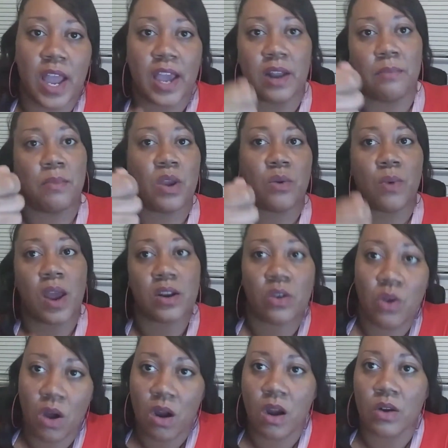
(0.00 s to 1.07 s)
I got a marijuana
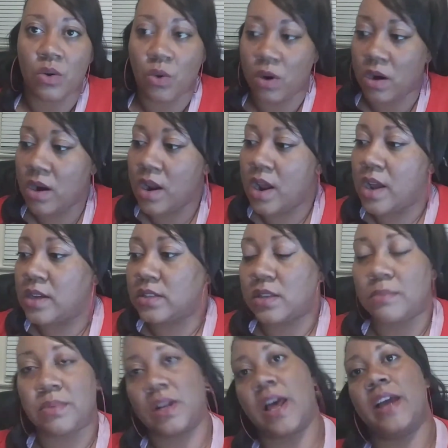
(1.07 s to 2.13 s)
card or
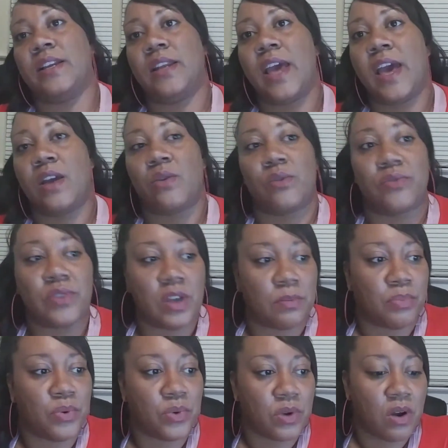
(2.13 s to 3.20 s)
something like that. Or if you
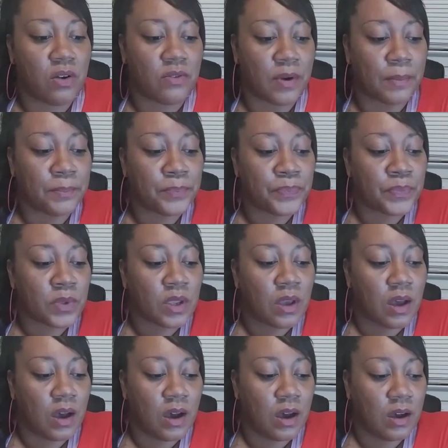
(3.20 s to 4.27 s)
get pulled over,
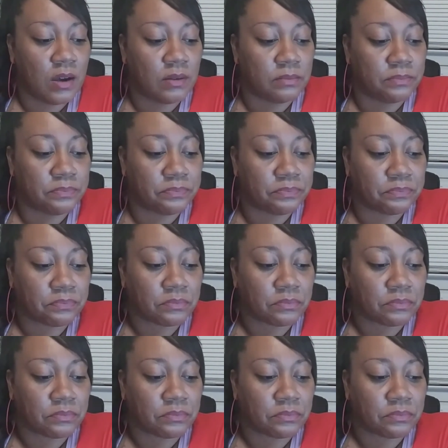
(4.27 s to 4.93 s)
that